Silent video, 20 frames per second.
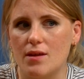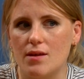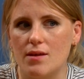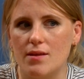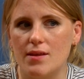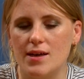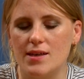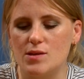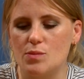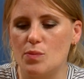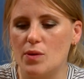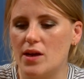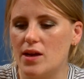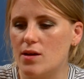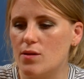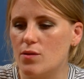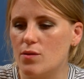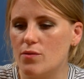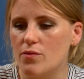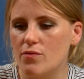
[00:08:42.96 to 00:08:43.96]
there's
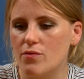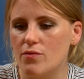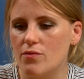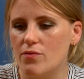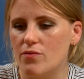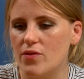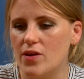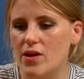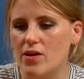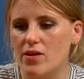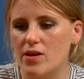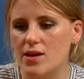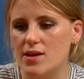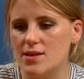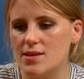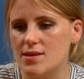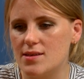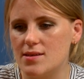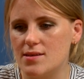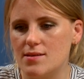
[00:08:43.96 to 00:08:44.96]
been
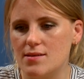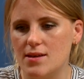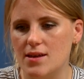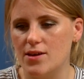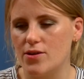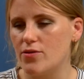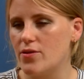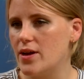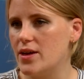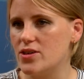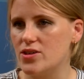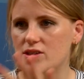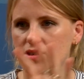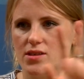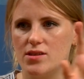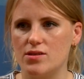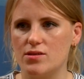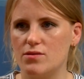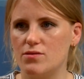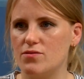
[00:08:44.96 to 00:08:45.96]
various
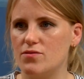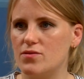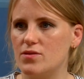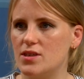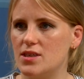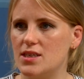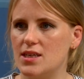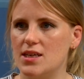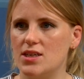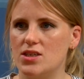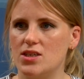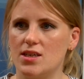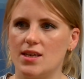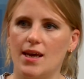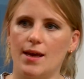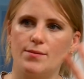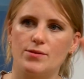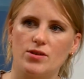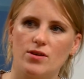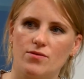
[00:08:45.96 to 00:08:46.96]
iterations of detention
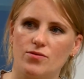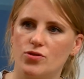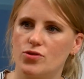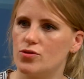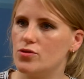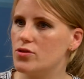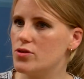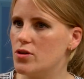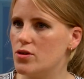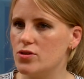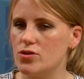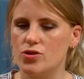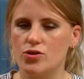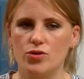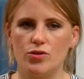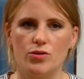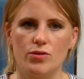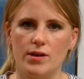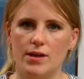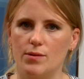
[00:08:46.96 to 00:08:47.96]
camps offshore and
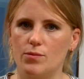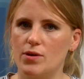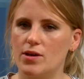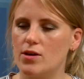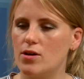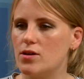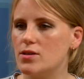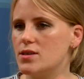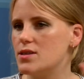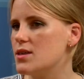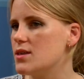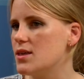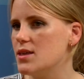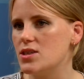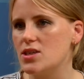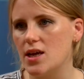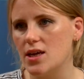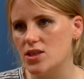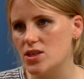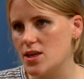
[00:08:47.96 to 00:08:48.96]
onshore, and we're constantly
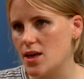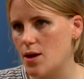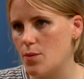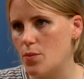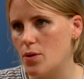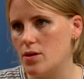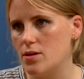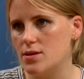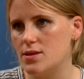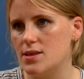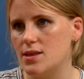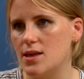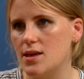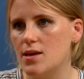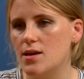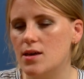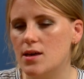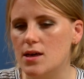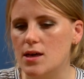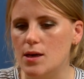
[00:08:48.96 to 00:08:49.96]
changing our
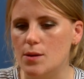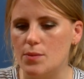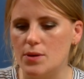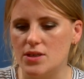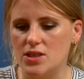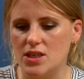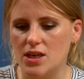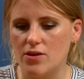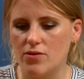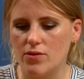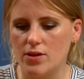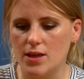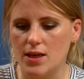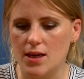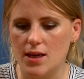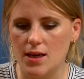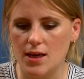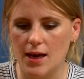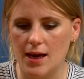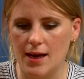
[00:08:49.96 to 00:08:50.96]
policy. But
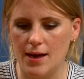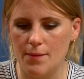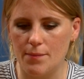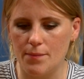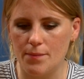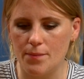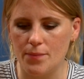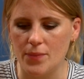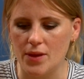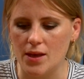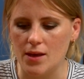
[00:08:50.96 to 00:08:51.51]
generally, I